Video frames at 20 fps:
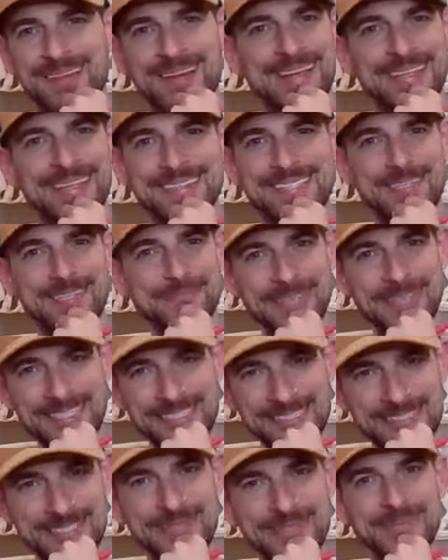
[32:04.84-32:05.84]
last. I
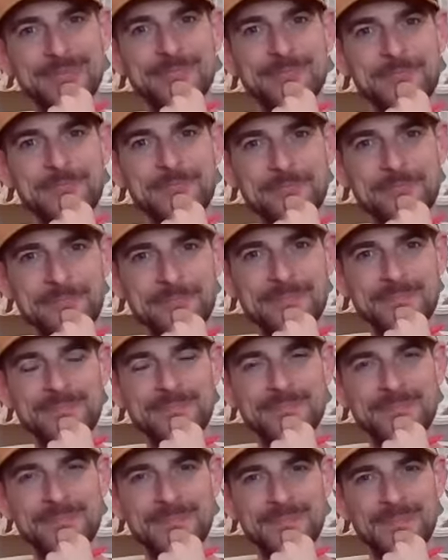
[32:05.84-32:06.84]
missed you.
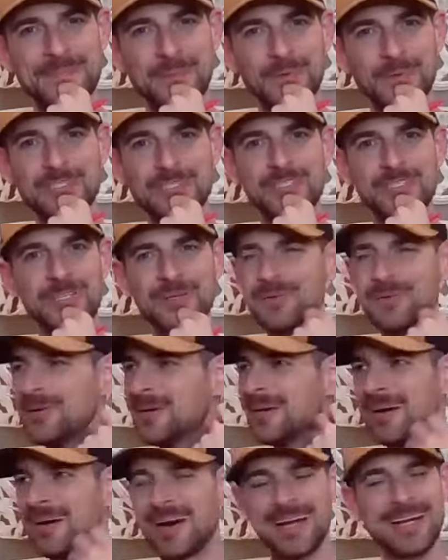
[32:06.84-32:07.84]
What's new?
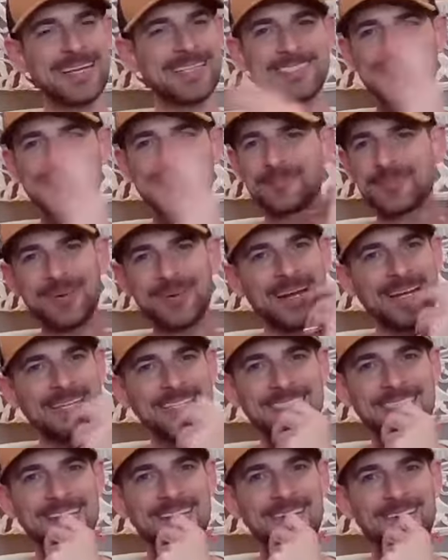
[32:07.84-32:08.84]
I got something
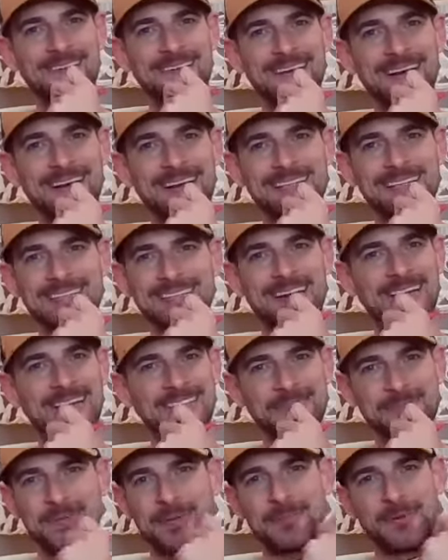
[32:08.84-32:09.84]
crazy going on. It's
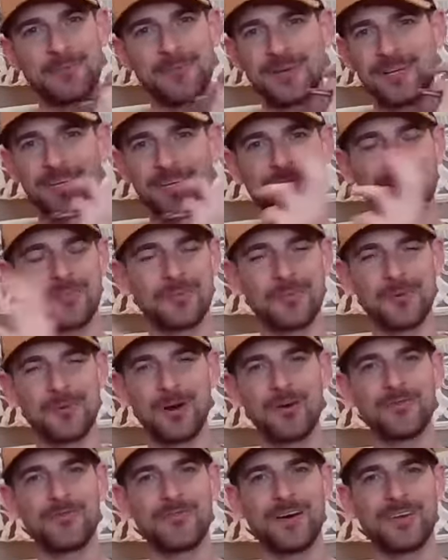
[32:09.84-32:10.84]
awesome. I've been working from
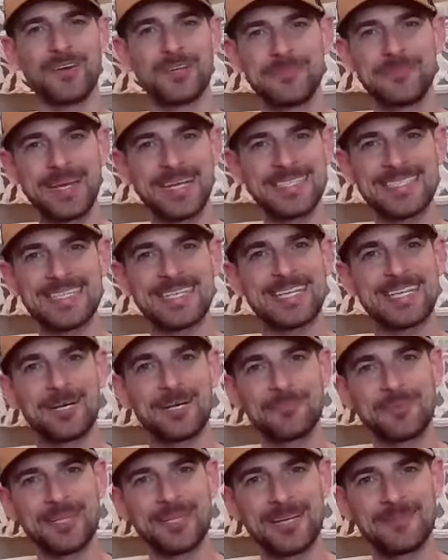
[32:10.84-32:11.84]
home, found amazing
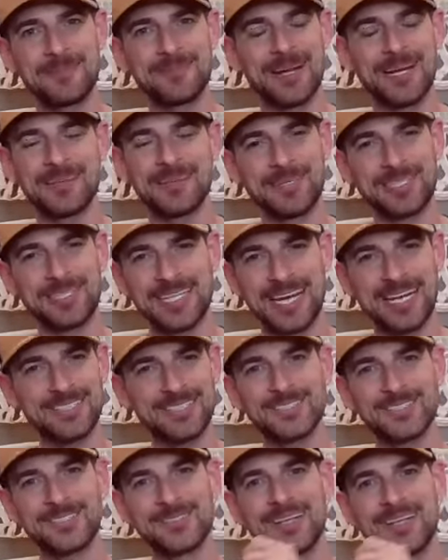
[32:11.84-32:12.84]
company I'm, I'm
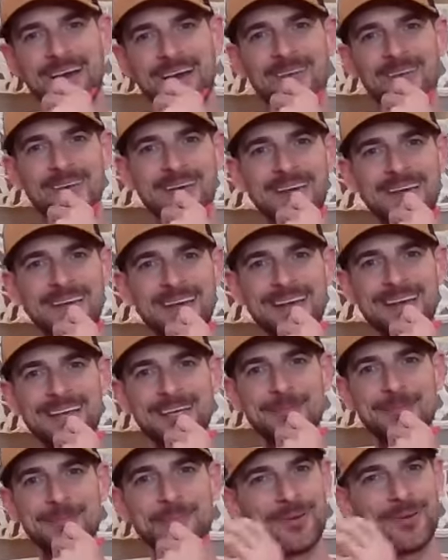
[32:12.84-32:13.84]
attached to now,
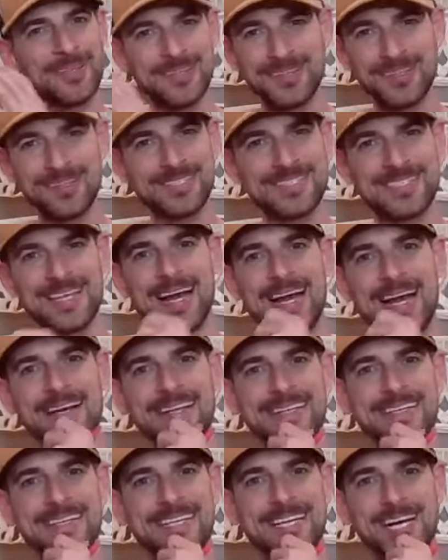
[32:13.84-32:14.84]
building a little side
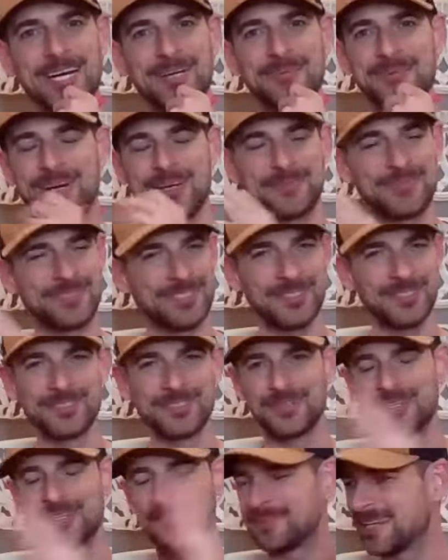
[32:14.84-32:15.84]
income while I'm still
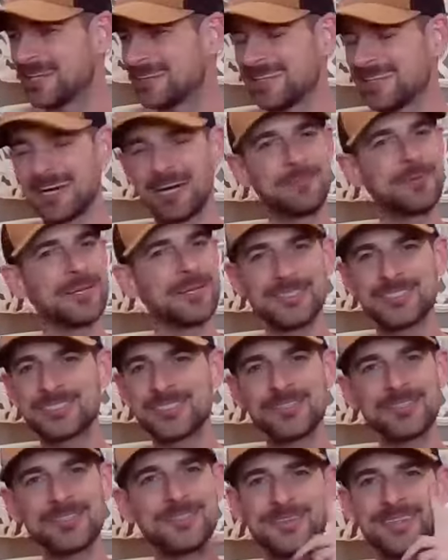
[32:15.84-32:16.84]
doing, me and the hubby are
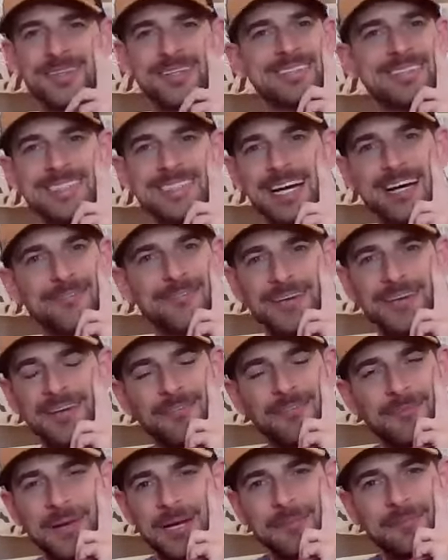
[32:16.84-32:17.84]
still doing our stuff,
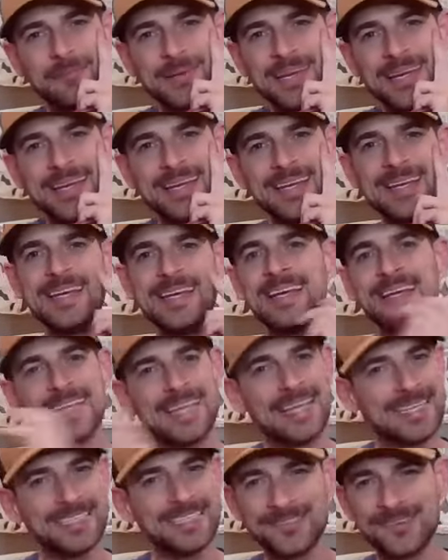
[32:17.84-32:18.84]
whatever it might be.
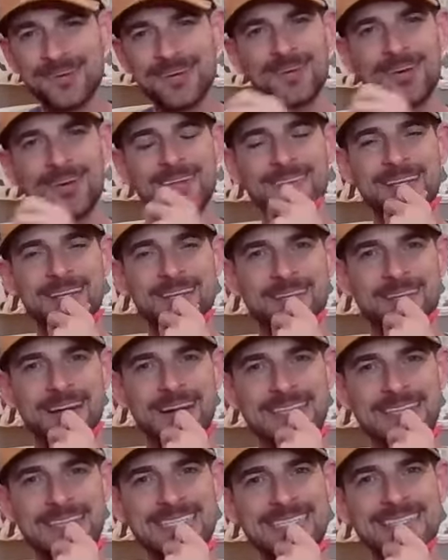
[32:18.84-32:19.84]
Kids run around like
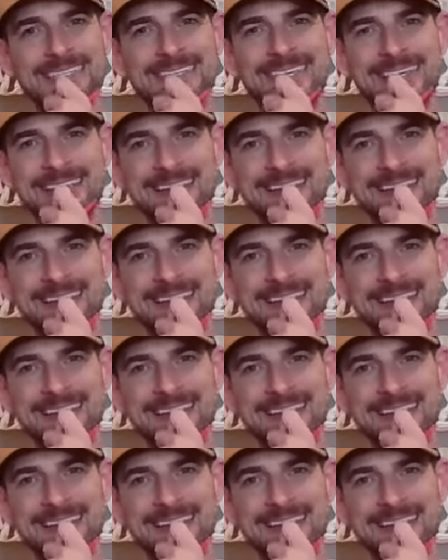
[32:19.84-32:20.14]
crazy.